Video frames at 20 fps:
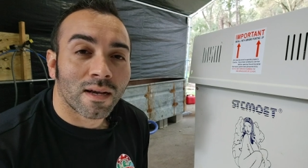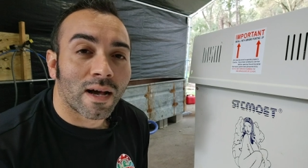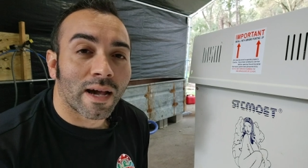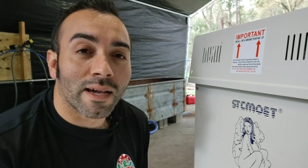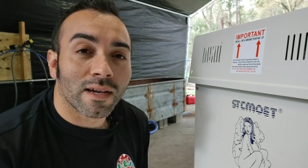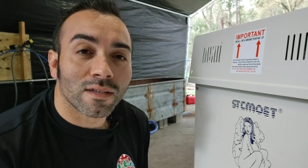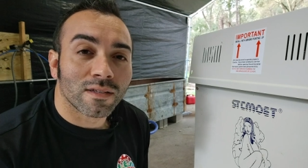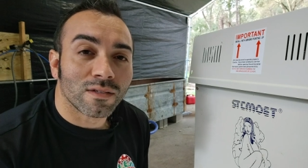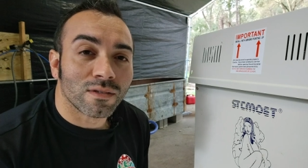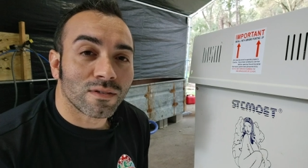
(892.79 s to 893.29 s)
I
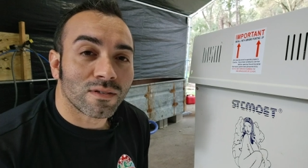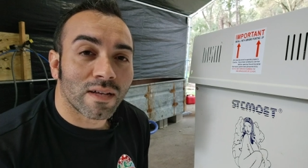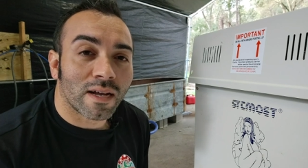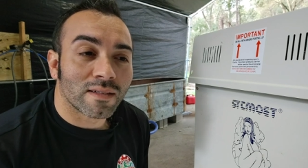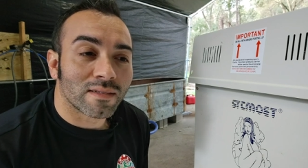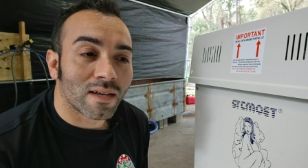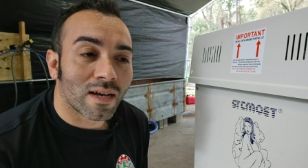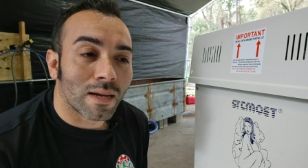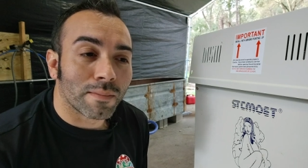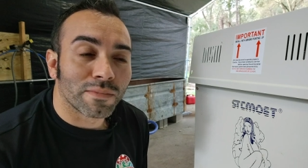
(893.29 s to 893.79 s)
could use
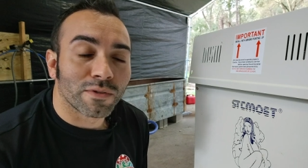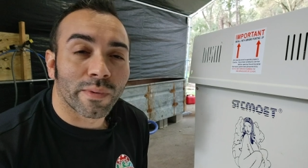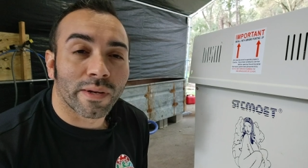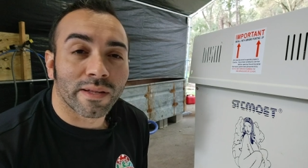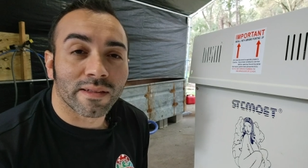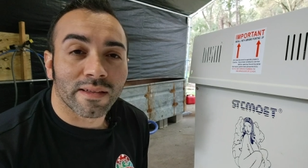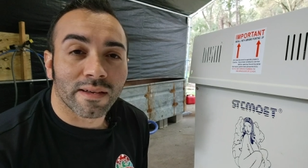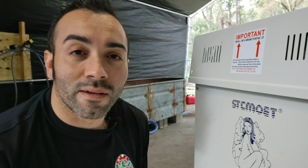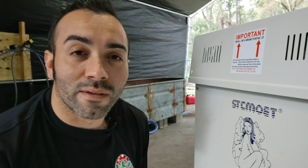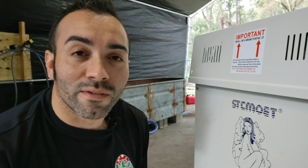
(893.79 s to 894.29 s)
that time
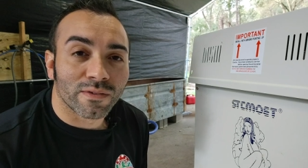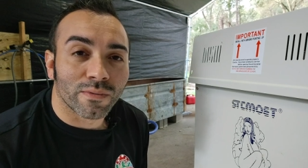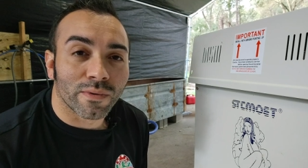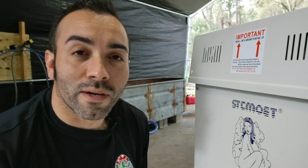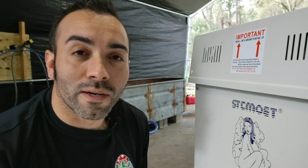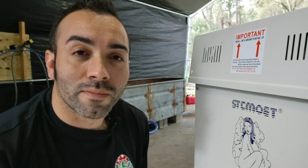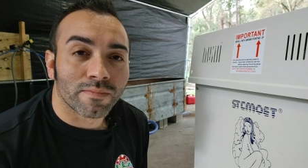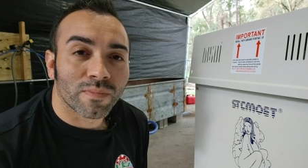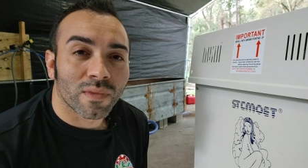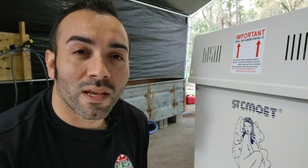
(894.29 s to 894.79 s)
spent
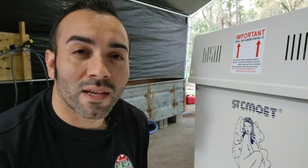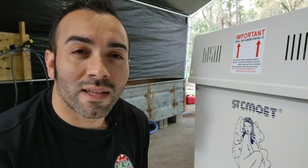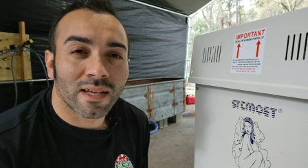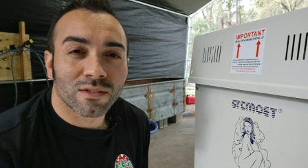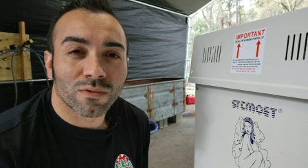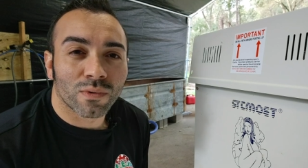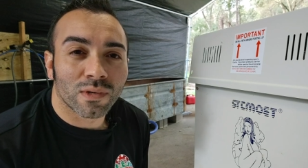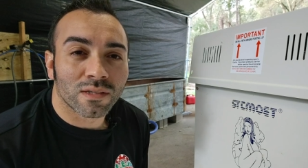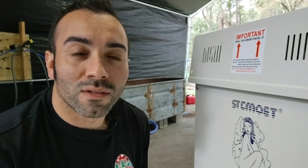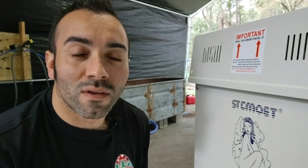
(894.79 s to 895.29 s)
elsewhere. And
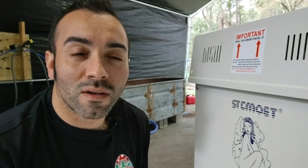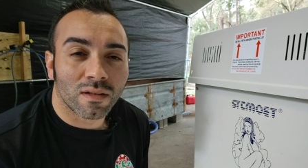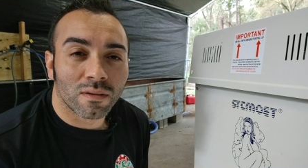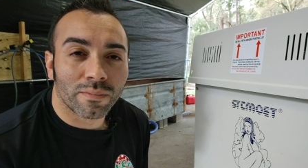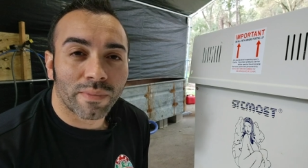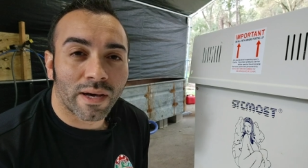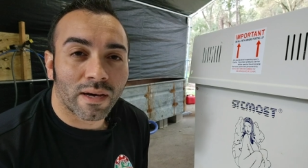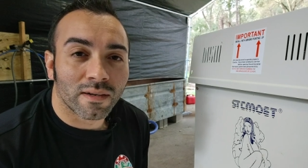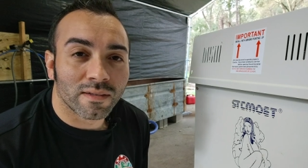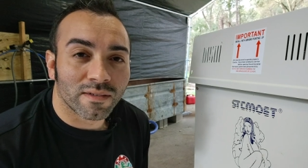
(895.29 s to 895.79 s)
that's what it's all
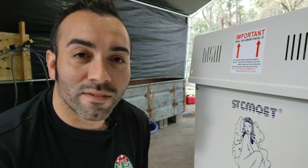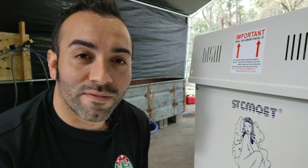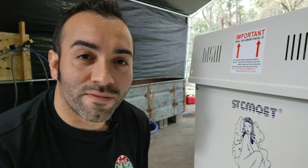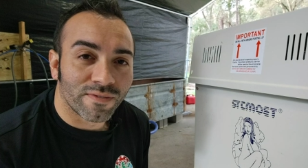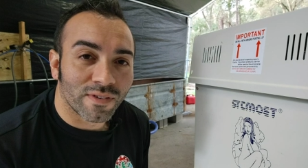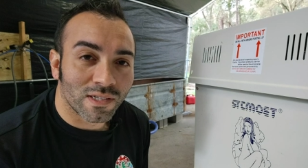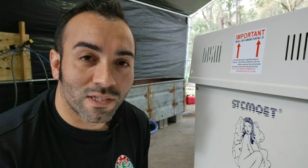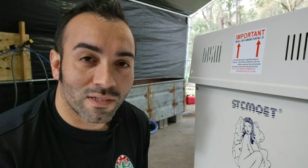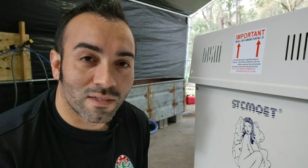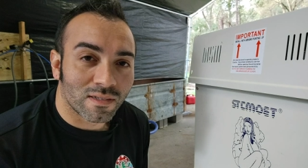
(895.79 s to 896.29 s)
about is
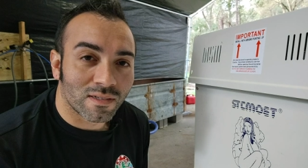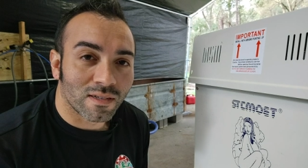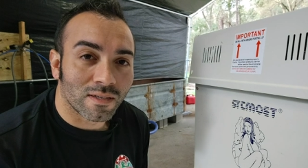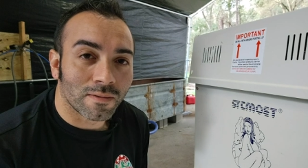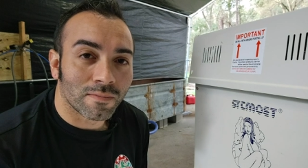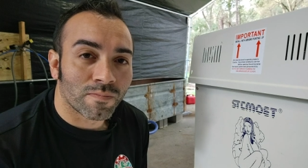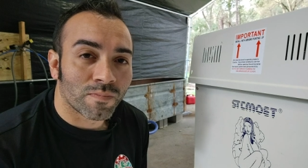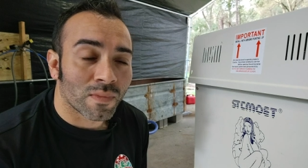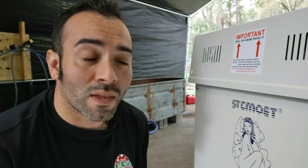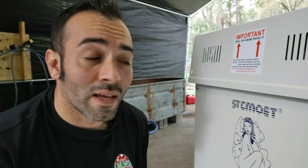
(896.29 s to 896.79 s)

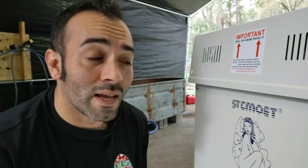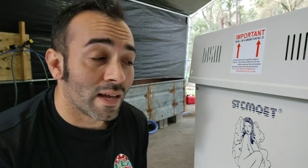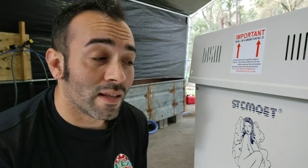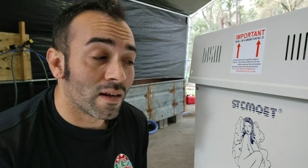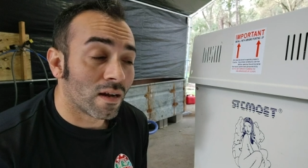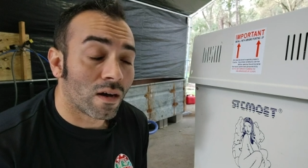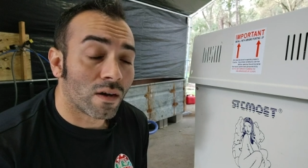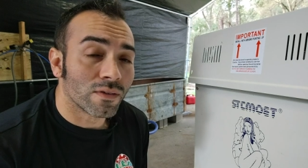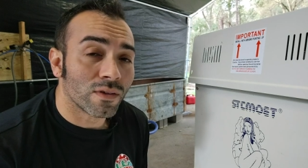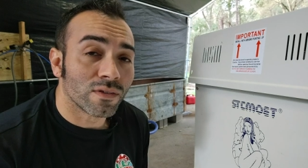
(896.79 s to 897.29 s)
efficiency.
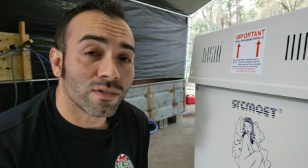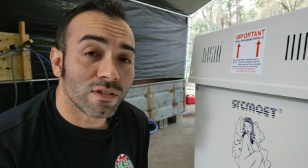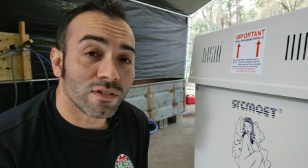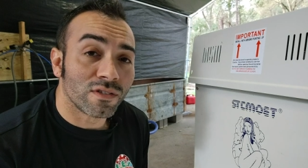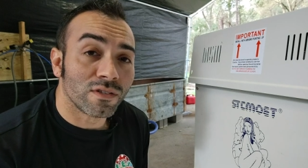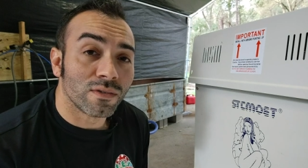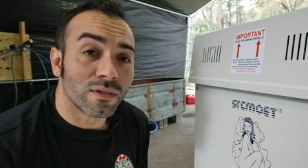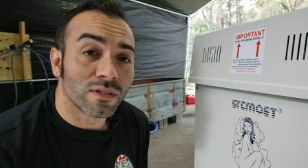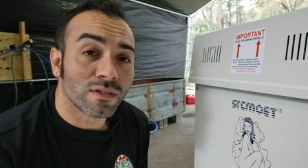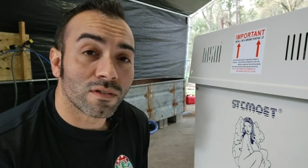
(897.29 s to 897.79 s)
And although
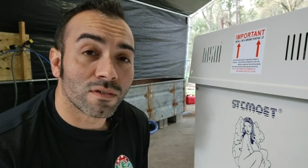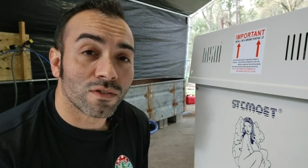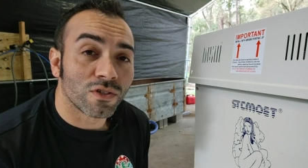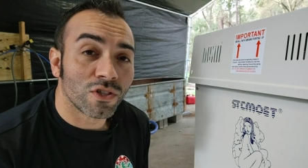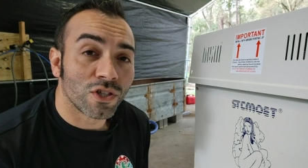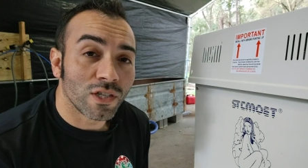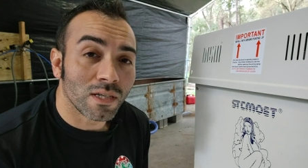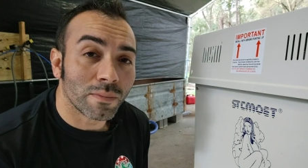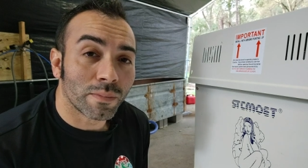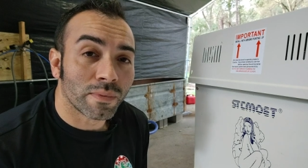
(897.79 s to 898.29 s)
these units are
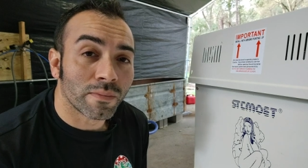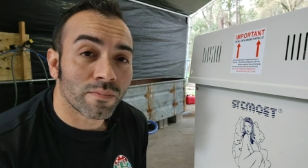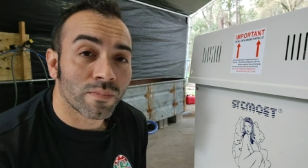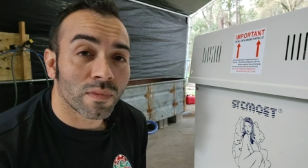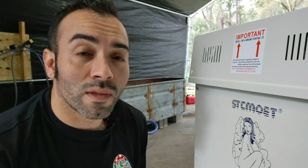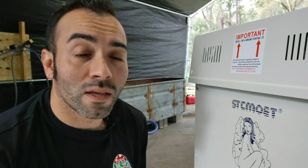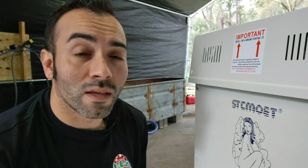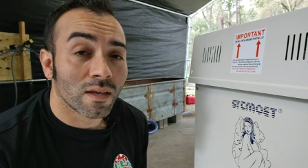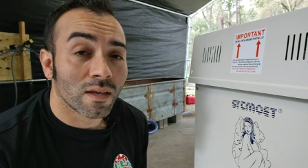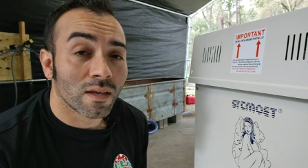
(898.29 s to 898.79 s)
cheap,
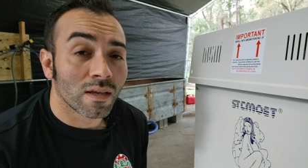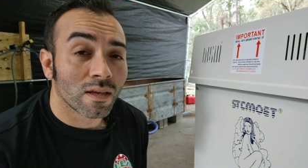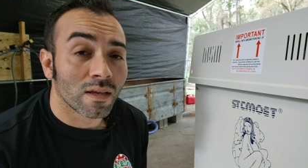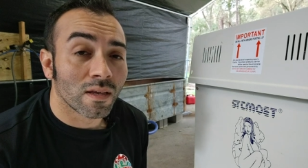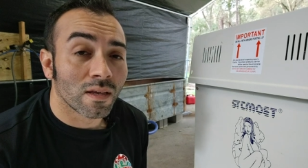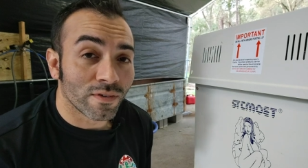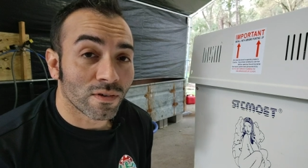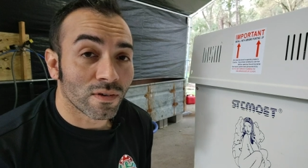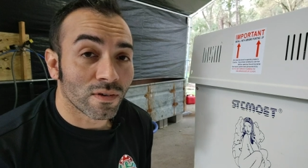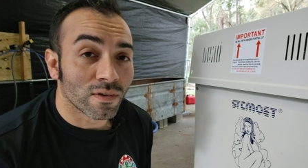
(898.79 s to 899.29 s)

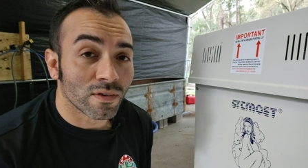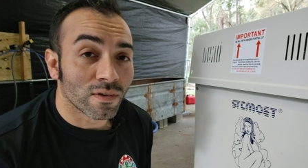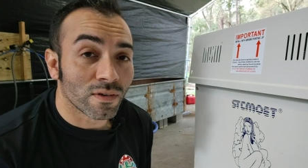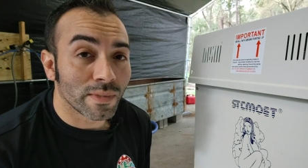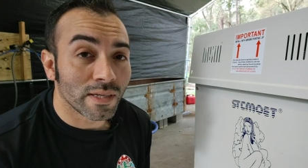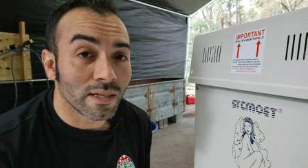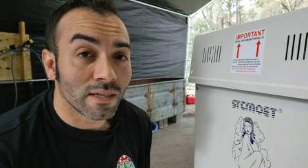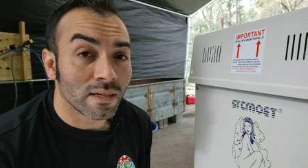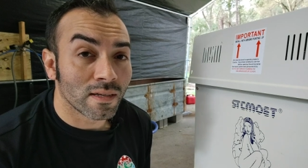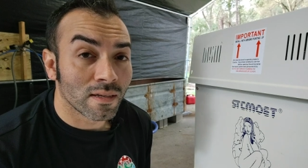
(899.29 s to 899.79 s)
if you're like
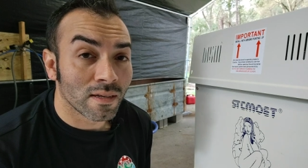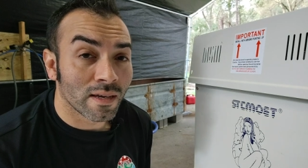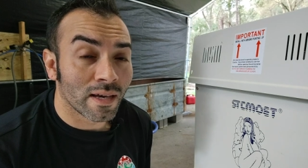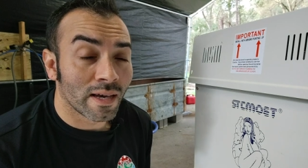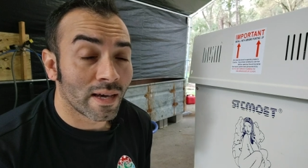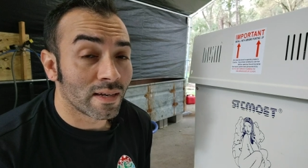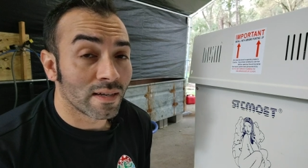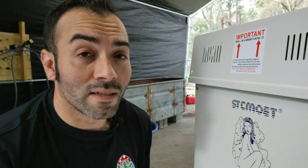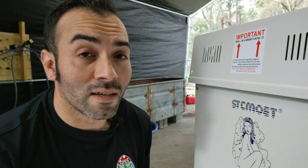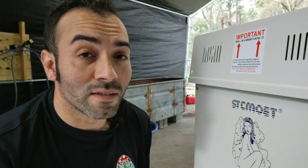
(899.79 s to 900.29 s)
me
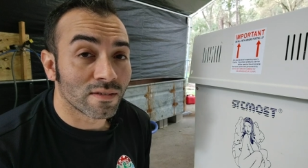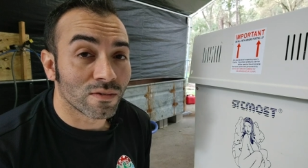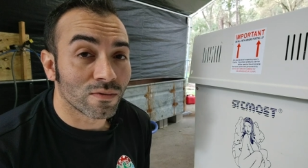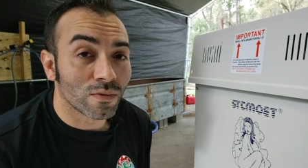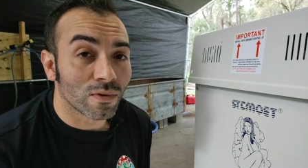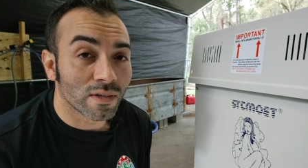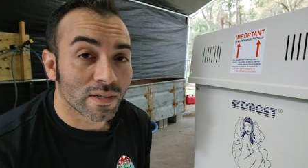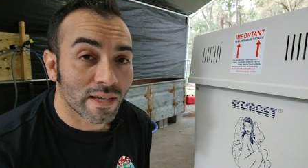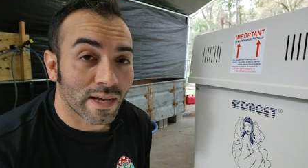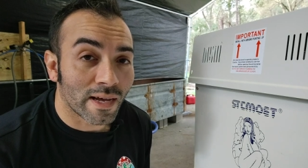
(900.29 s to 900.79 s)
and it doesn't
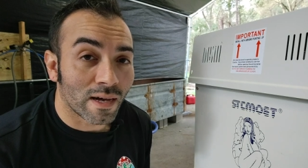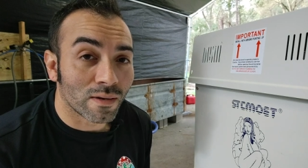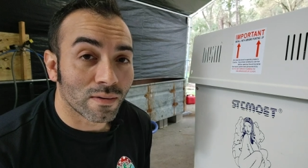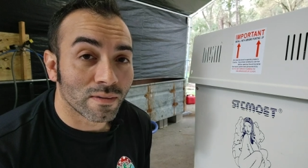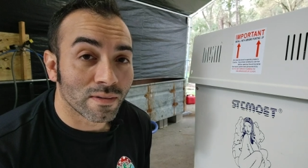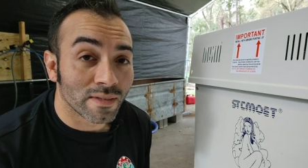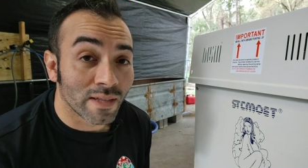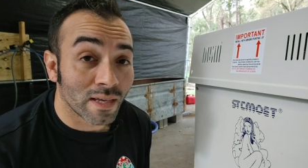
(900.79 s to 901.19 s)
work out,